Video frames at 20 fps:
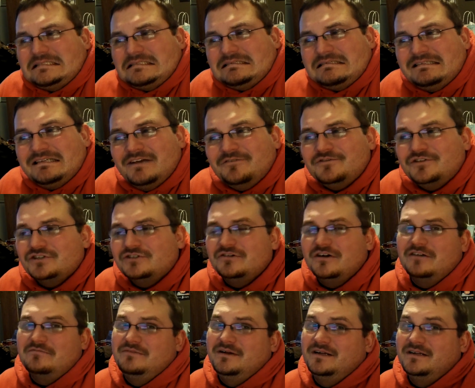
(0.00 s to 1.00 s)

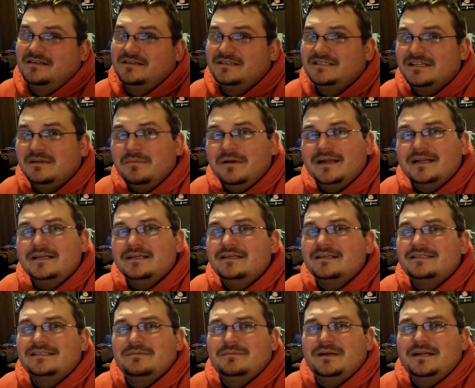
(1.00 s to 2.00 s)
Self-destruct button. Somebody
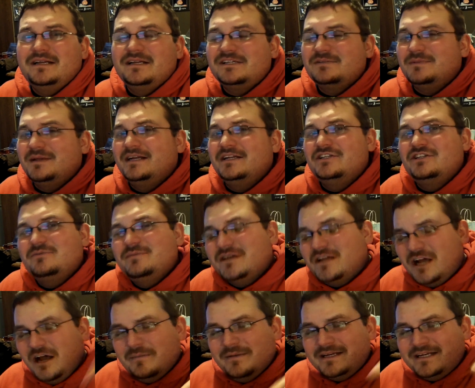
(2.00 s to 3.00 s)
explain it to me.
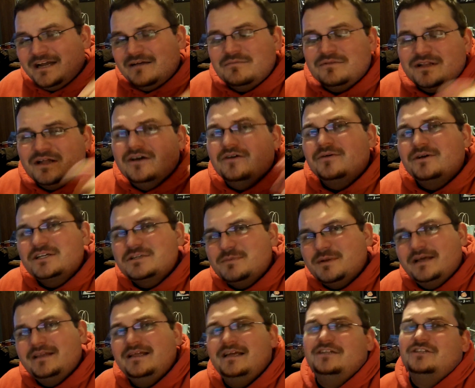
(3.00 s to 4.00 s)
Comment down below.
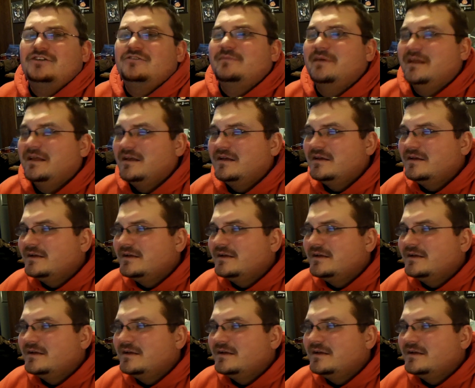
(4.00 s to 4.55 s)
Explain that to me.